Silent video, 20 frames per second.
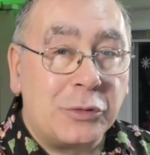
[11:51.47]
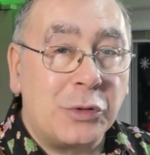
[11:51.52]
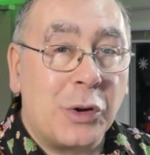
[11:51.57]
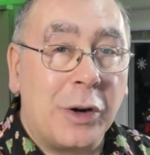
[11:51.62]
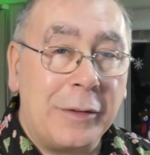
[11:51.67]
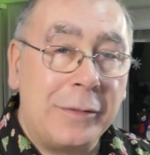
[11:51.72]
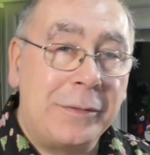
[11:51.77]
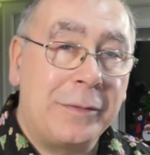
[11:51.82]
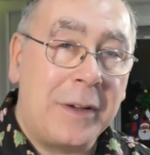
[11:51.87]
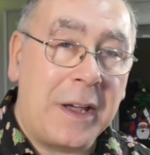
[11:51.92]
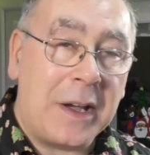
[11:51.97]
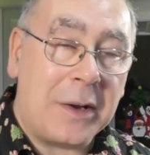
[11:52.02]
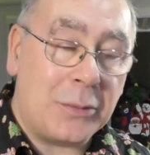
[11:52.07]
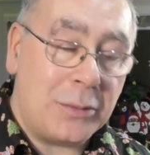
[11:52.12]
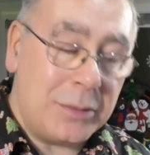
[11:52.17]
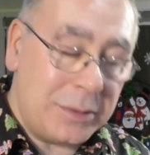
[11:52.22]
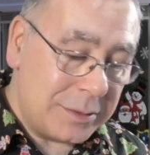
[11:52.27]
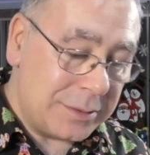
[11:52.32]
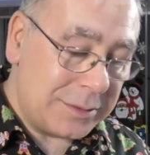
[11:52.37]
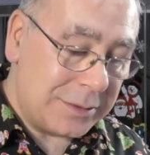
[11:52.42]
drive fail,
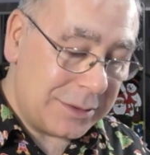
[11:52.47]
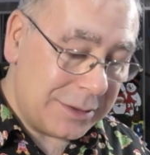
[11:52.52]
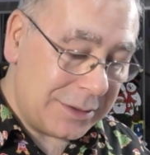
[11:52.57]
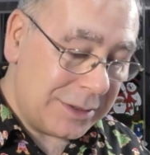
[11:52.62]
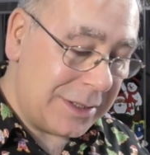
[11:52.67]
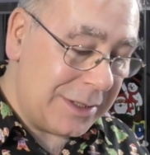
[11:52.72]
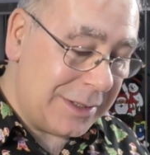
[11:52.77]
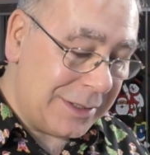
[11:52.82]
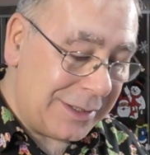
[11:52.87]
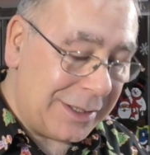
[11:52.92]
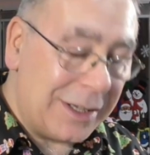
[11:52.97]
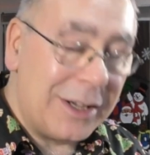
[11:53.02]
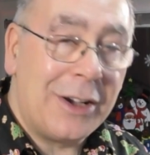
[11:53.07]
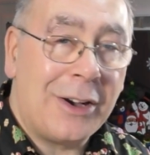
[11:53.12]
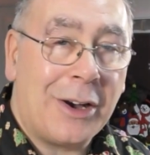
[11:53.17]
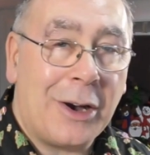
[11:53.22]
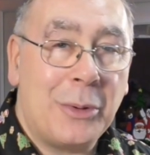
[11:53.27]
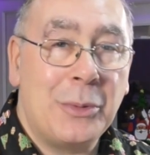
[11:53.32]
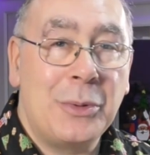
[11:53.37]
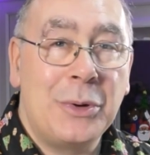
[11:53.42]
I
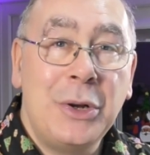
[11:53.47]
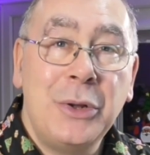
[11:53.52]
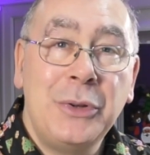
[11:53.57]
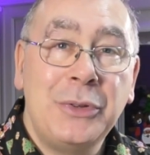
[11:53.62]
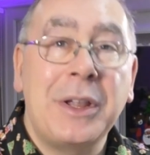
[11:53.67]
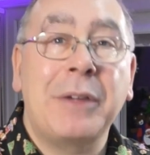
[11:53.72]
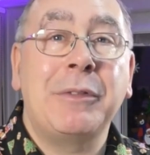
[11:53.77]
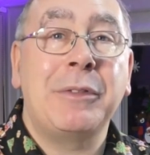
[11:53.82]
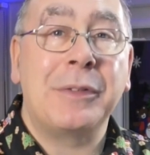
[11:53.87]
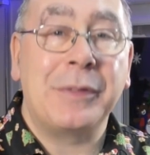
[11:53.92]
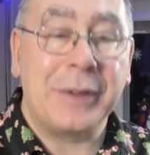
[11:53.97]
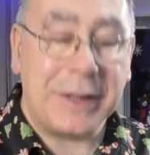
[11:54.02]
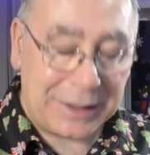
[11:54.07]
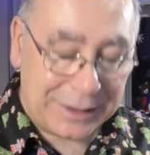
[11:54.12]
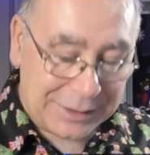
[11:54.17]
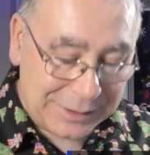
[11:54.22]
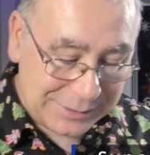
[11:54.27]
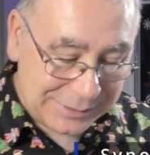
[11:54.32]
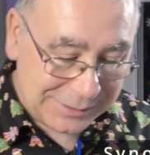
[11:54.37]
will lose everything.